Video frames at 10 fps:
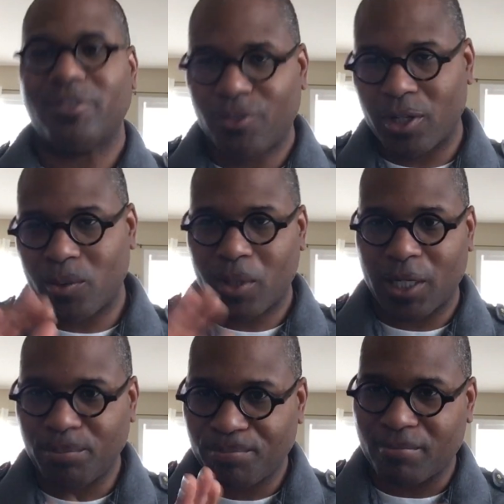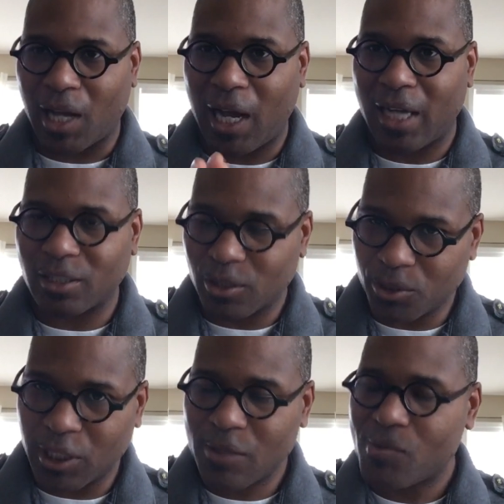41.
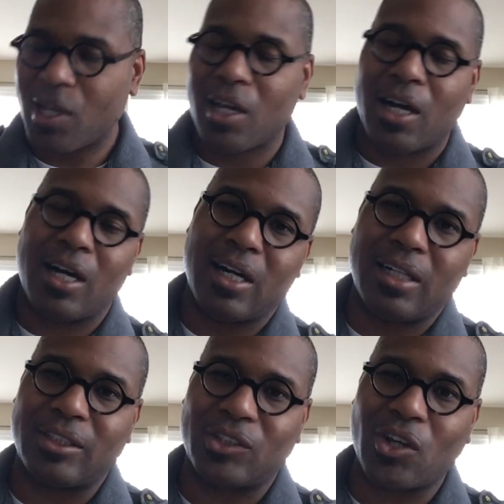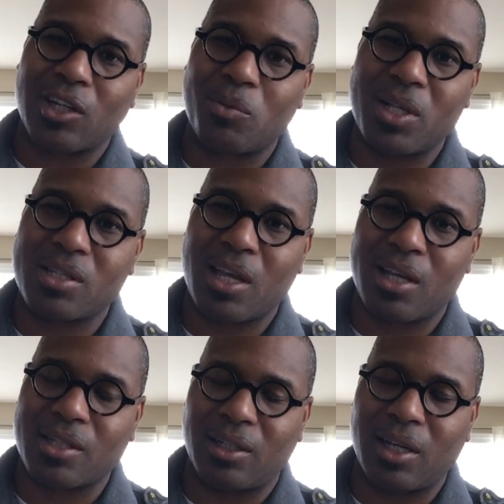Hallelujah. Uh, it's a song that we sing.
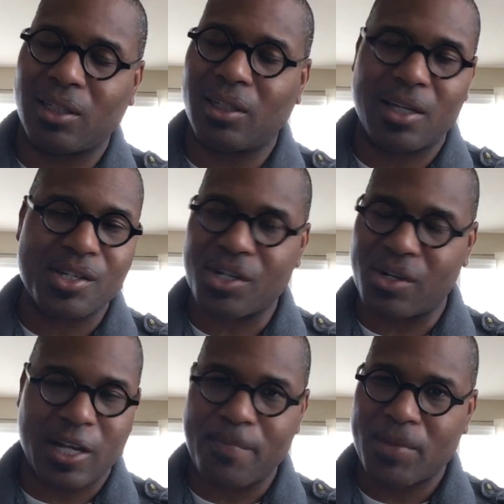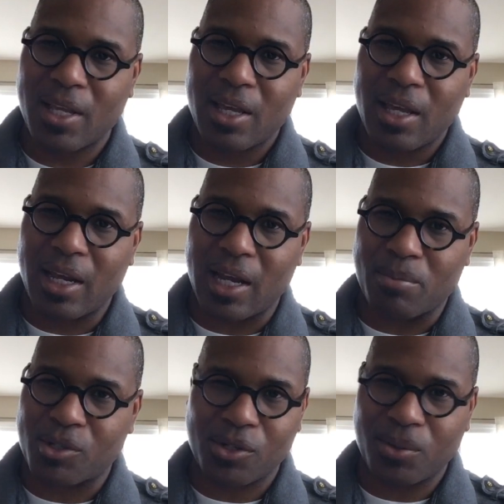It's another day's journey. And
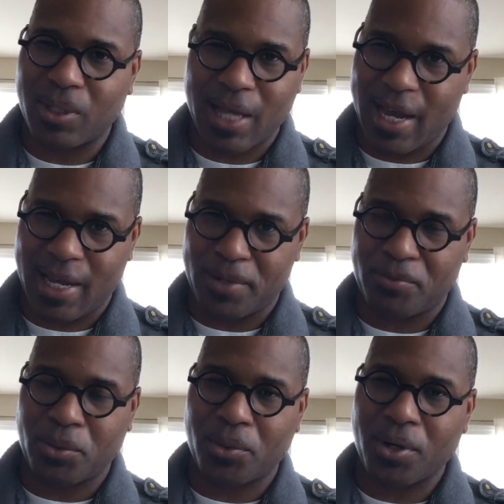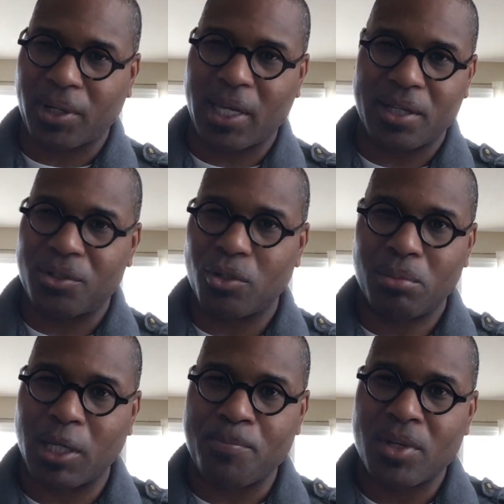I'm so glad for the world can't do
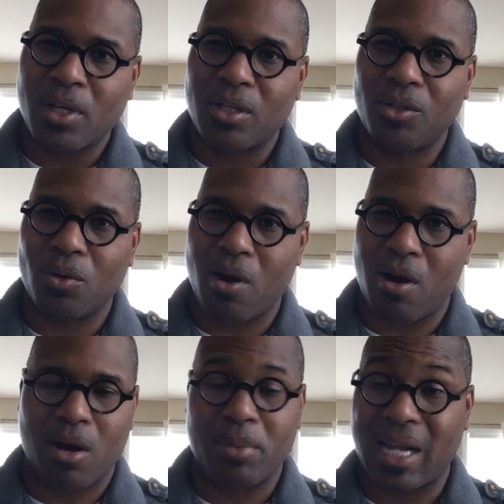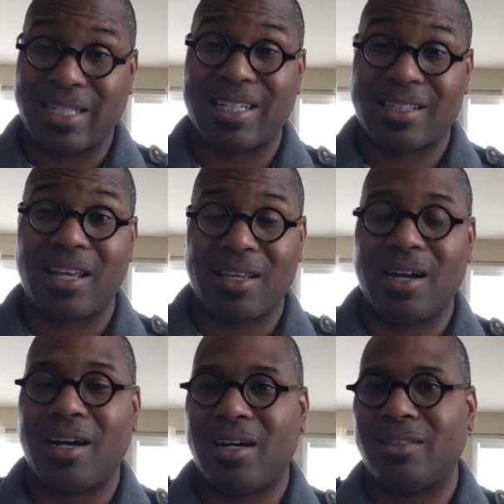me no harm. And I just thank
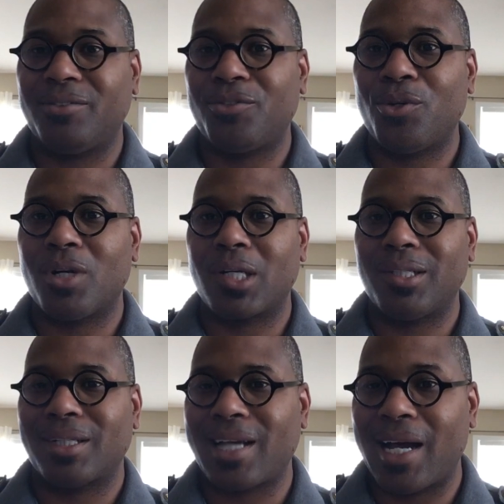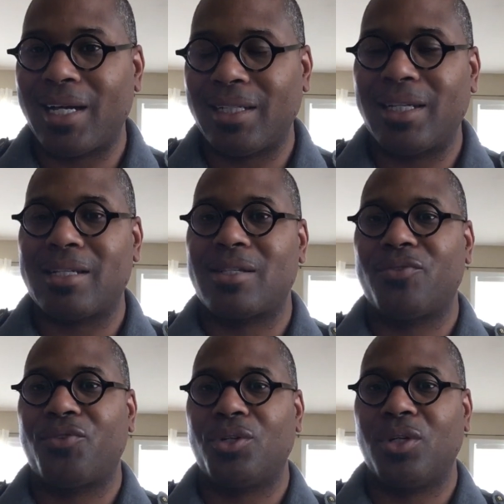God for your kindness
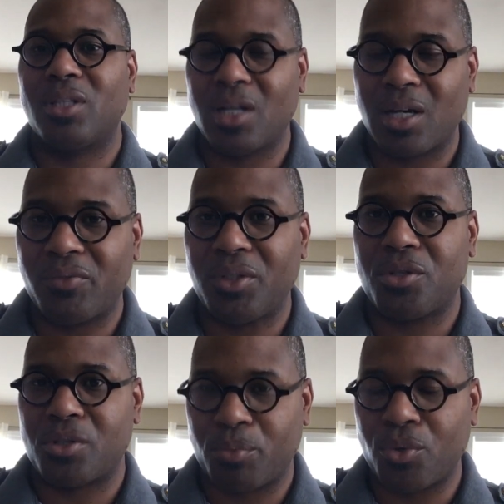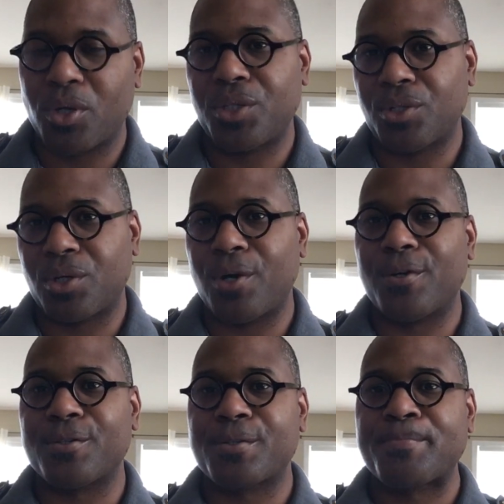and for your love and your support and your
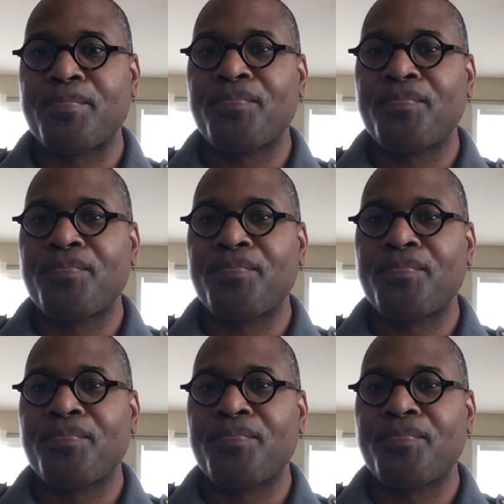calls.